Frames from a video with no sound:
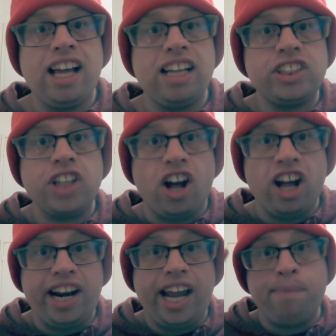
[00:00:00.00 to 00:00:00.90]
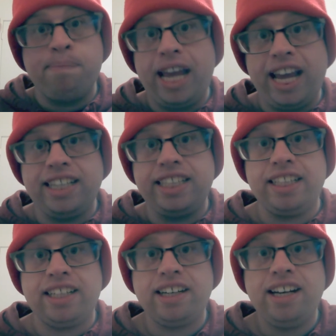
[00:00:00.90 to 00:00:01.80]
Sean a man
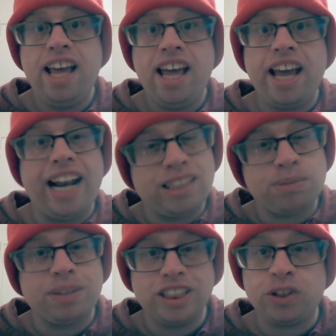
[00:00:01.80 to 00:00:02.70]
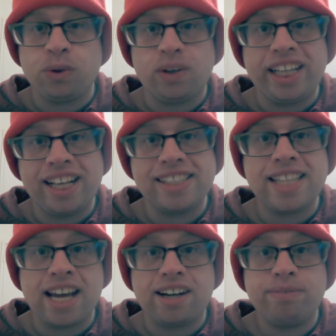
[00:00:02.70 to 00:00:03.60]
here. And that's where the story ends
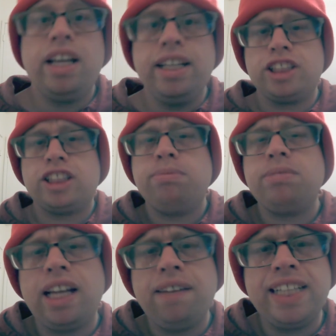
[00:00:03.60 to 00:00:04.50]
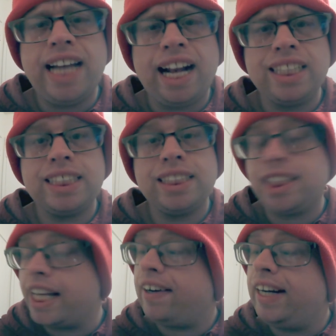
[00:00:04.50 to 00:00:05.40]
there. In terms of analysis,
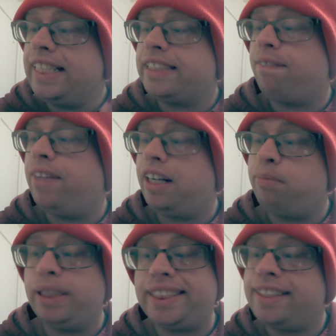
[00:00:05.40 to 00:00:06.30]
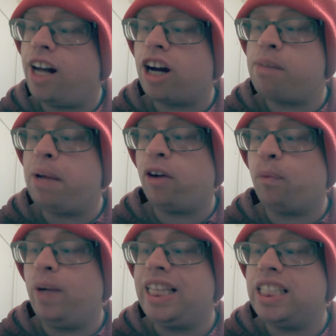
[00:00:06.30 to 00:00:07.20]
there is a fair bit to talk
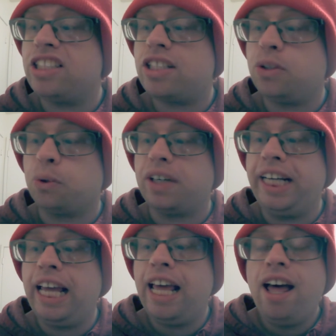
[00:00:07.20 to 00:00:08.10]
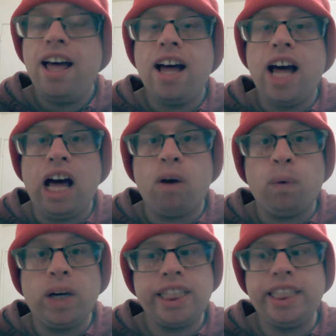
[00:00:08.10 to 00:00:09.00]
about with this story.
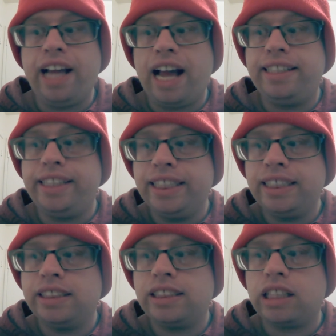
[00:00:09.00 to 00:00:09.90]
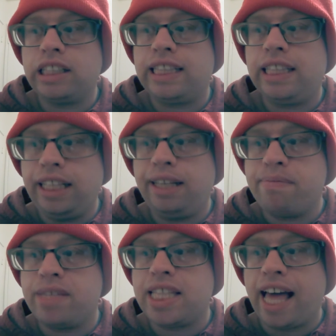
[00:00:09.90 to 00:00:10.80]
One of the ideas, the
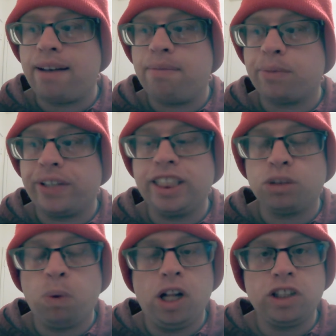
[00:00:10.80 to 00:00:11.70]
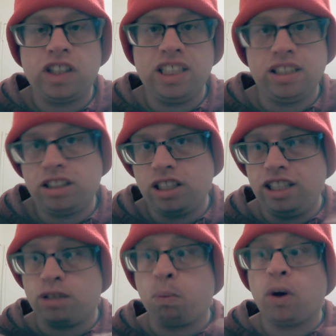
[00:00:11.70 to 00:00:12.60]
themes that Maurice Walsh
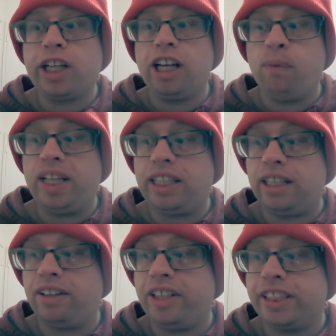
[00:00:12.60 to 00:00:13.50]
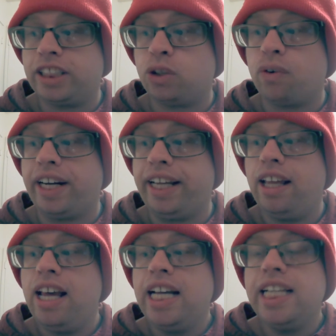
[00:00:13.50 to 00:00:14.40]
is working with here in this
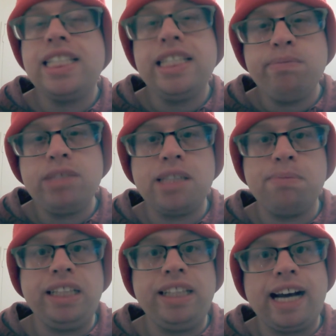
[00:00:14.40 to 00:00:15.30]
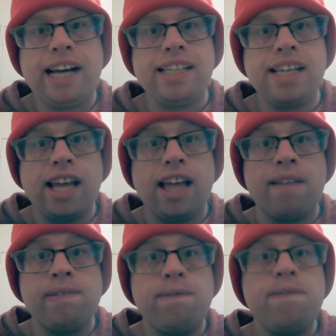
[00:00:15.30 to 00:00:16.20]
story seems to be the idea
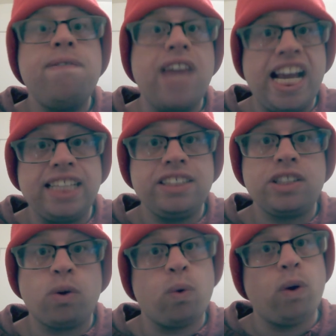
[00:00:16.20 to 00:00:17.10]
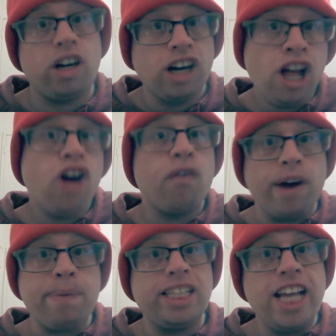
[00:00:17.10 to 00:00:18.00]
of face, or
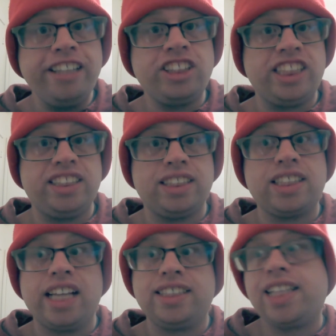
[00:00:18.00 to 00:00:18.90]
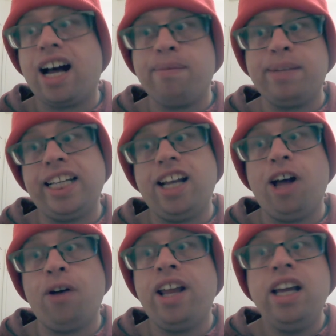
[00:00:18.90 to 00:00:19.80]
reputation as it's commonly
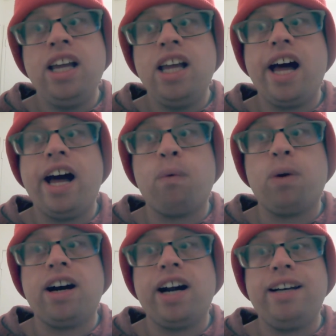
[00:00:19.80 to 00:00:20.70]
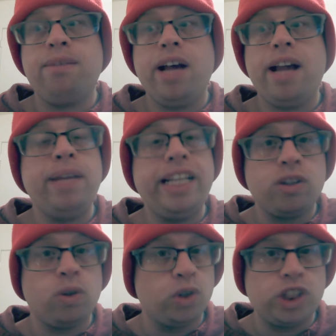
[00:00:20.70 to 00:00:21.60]
known, where in many
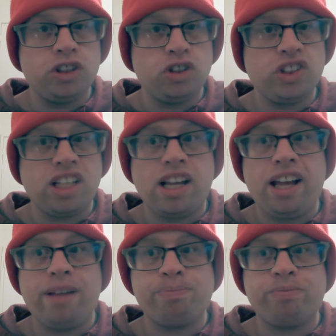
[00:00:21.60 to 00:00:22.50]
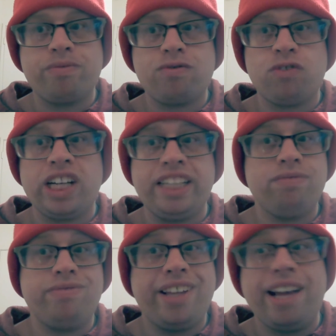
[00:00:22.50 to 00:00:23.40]
cultures,
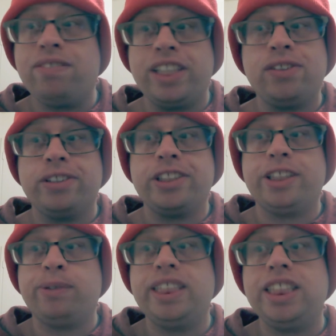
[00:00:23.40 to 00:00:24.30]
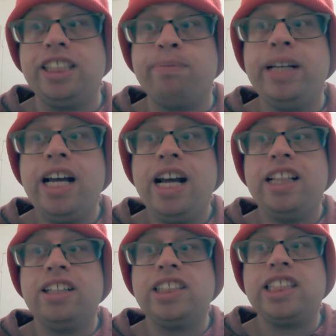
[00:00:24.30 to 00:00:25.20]
really every culture it would seem,
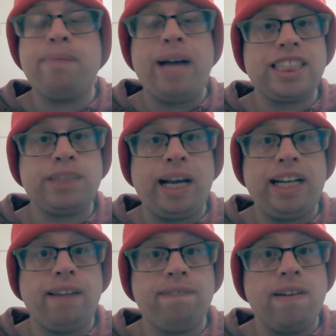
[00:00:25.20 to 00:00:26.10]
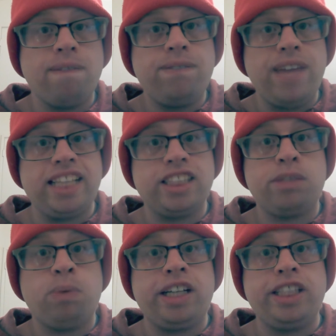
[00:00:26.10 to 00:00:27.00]
there's some aspect of a
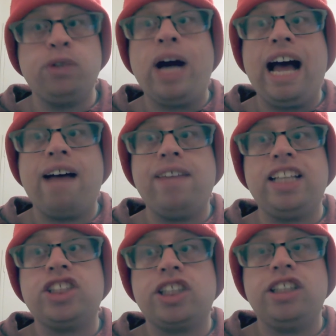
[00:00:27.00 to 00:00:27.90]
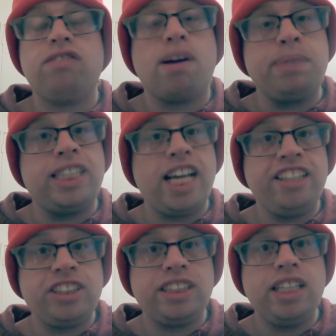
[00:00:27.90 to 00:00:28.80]
face where you have a certain
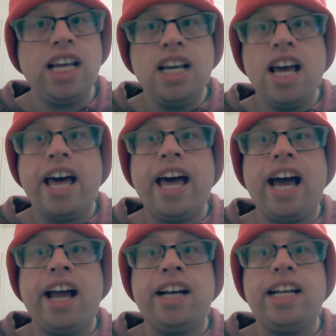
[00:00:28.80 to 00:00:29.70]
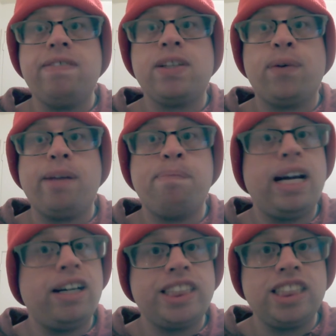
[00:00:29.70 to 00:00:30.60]
reputation, and if someone
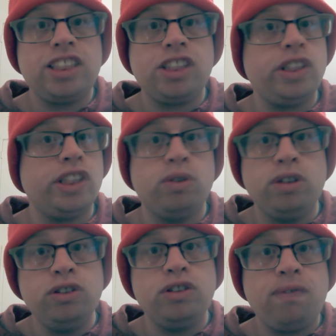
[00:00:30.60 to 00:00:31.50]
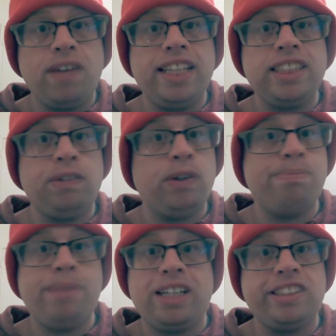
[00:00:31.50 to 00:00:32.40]
embarrasses you, you lose face. If you
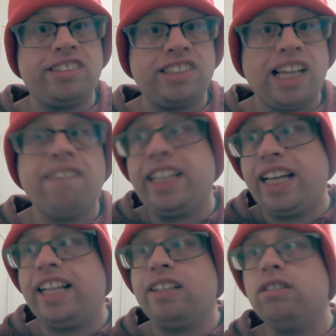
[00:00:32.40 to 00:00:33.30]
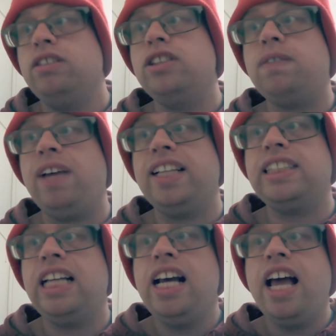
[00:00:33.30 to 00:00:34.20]
embarrass yourself again, you lose
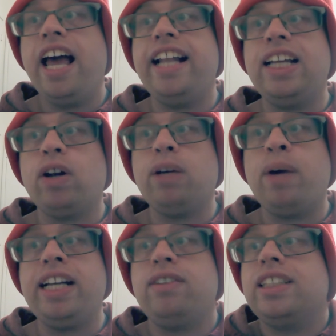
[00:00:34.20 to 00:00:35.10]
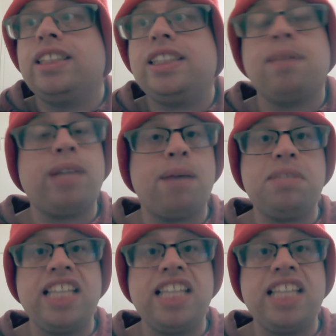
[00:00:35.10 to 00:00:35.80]
face. And the only way you can sometimes